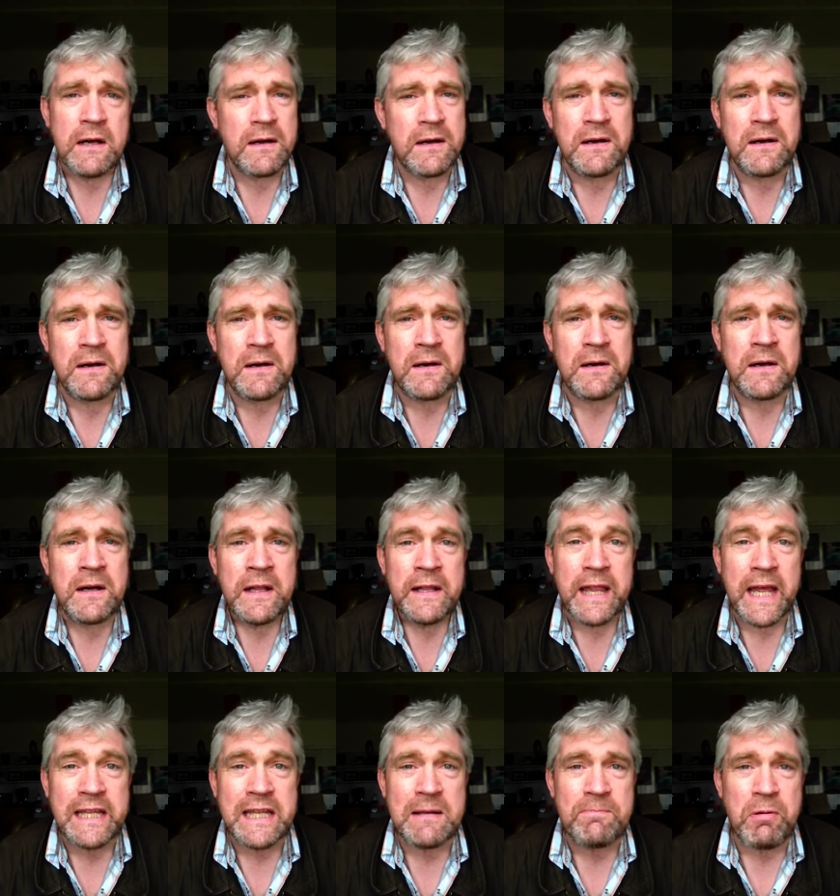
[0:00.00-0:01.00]
Oh,
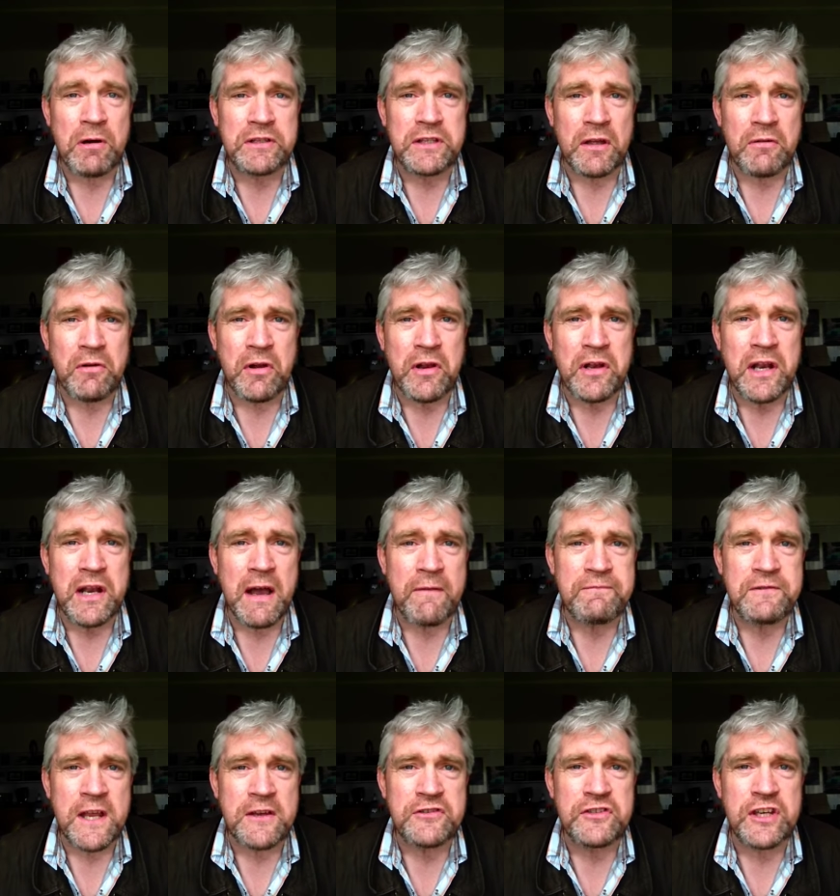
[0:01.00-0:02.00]
that'll put the running
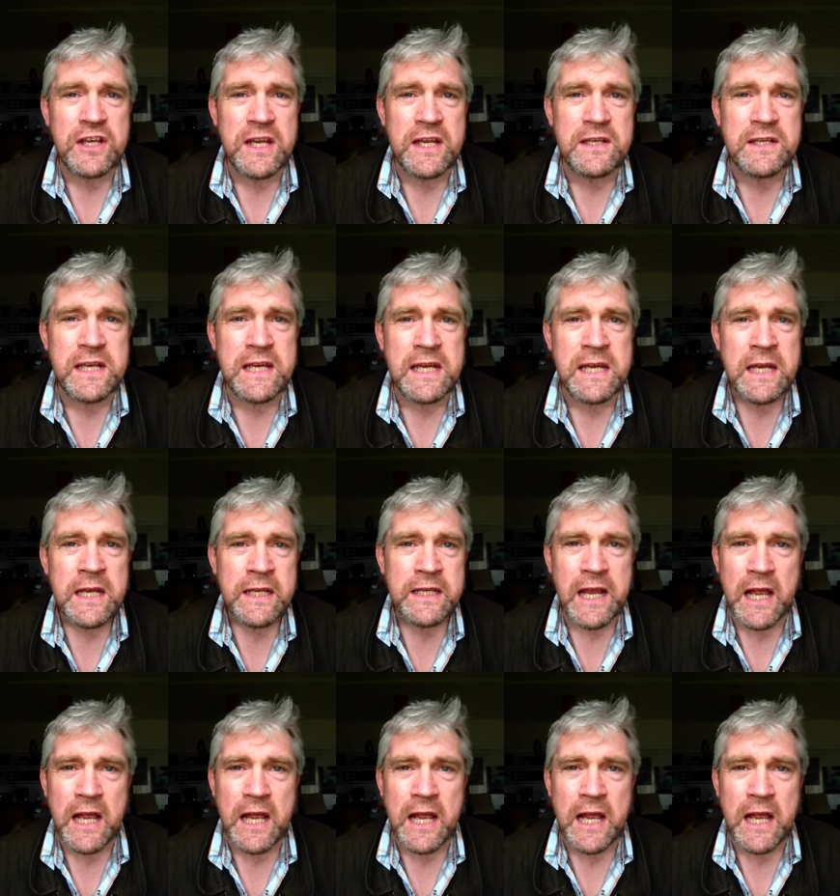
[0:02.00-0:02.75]
off your sheedy.